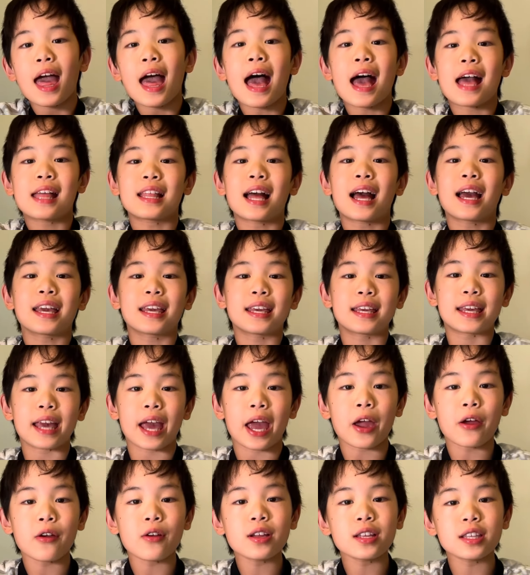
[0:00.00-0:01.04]
And I
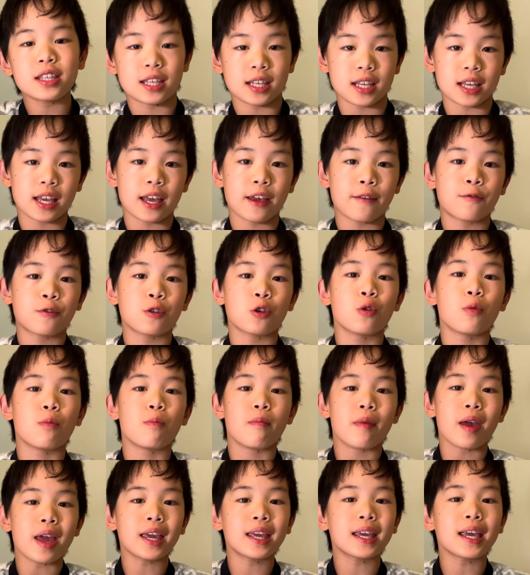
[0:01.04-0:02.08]
guarantee if you
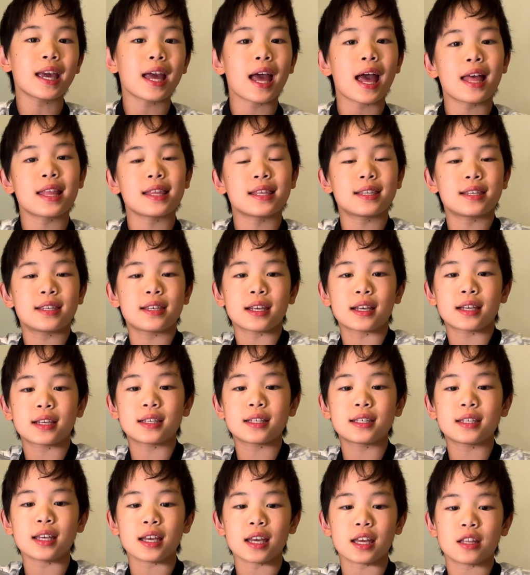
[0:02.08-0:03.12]
make it and
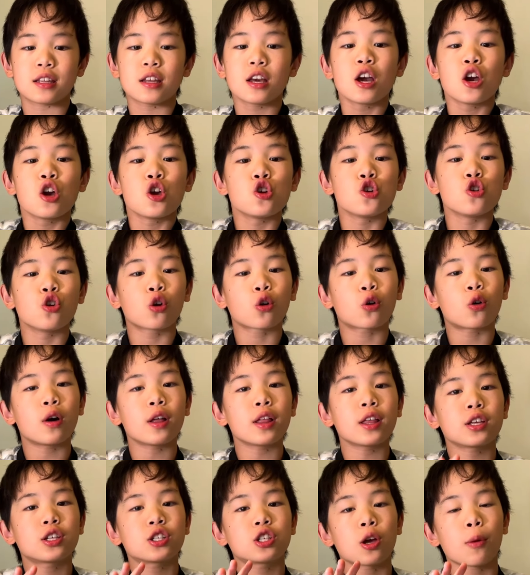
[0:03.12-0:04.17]
succeed, you're
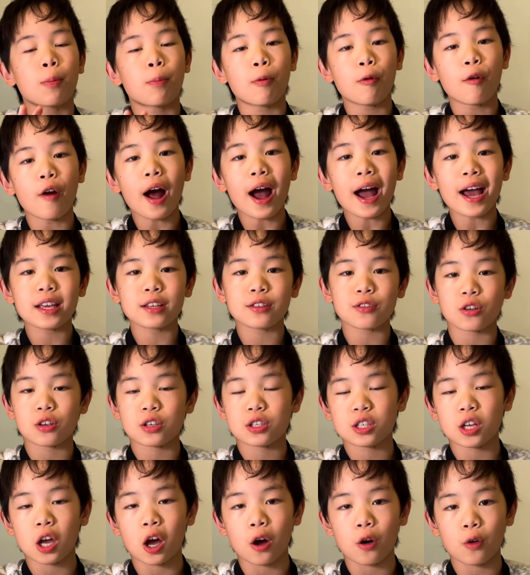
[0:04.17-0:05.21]
going to surprise
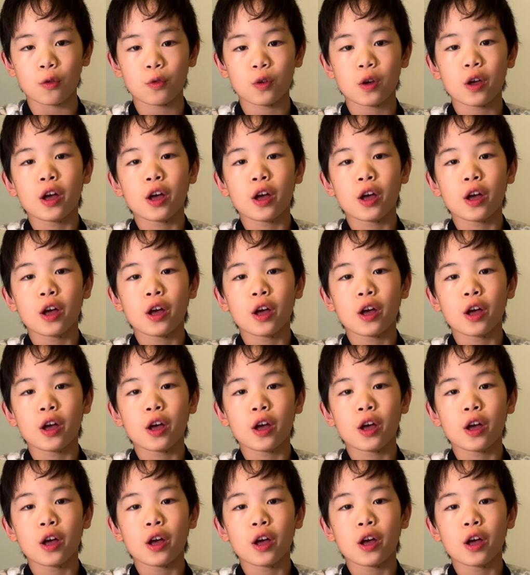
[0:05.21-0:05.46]
yourself.